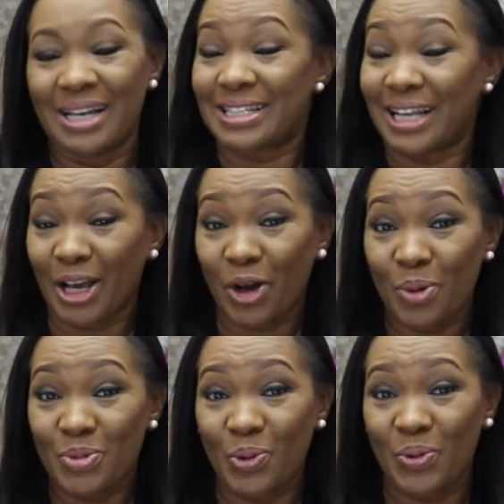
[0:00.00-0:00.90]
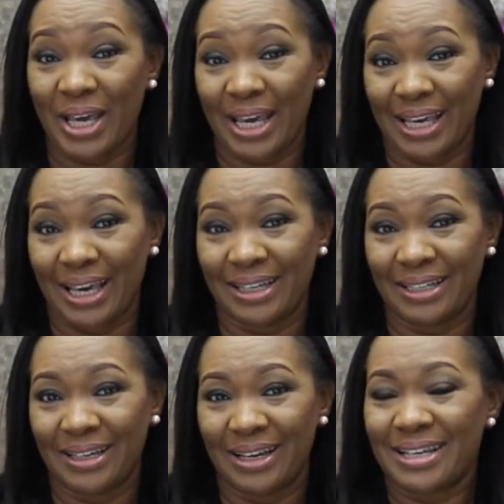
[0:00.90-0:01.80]
Till I come your way
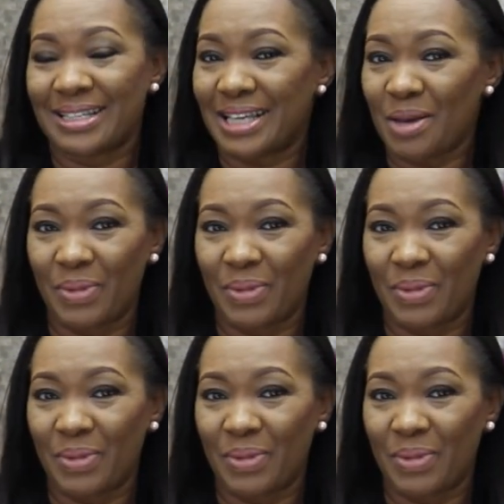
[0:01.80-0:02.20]
again, stay